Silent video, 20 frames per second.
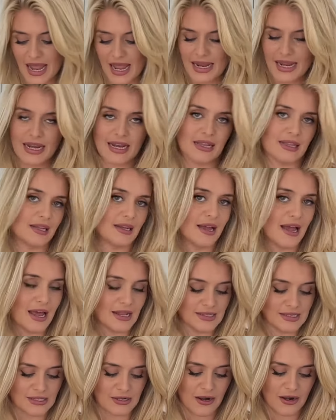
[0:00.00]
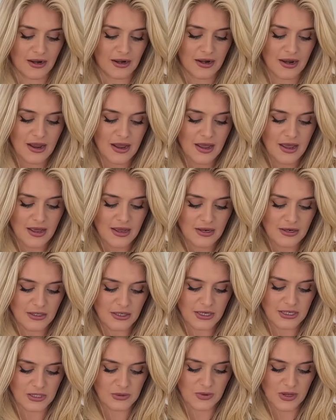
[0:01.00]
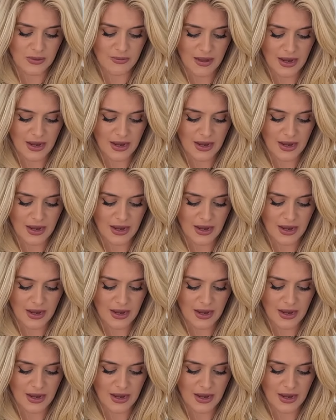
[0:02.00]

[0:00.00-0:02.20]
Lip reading: I get a little head start just with